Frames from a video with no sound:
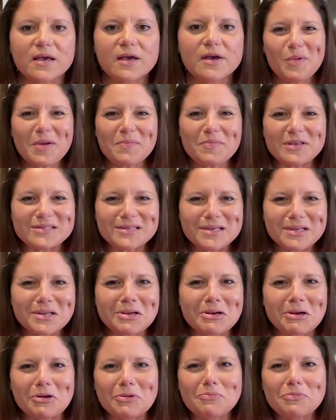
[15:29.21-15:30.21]
You might be
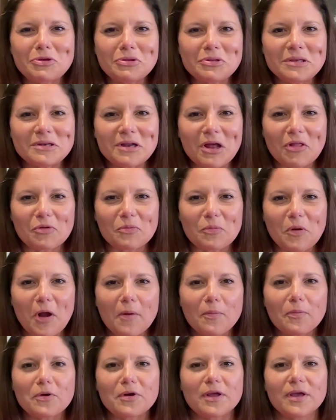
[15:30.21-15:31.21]
sitting on $1 million
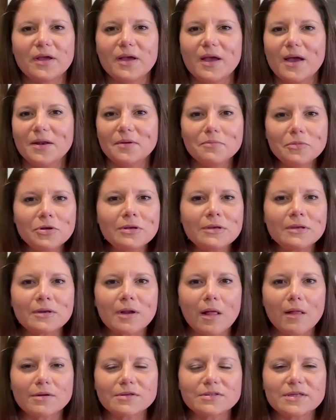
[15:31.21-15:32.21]
property and $1 million
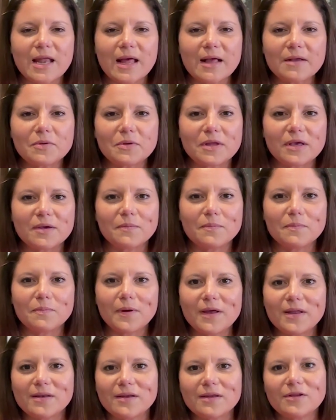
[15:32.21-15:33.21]
in equity,
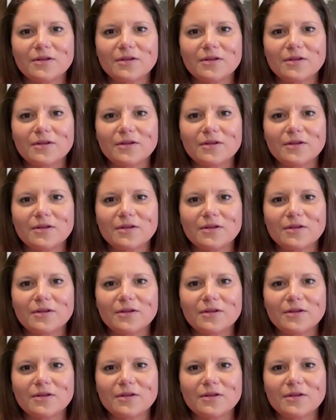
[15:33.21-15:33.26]
but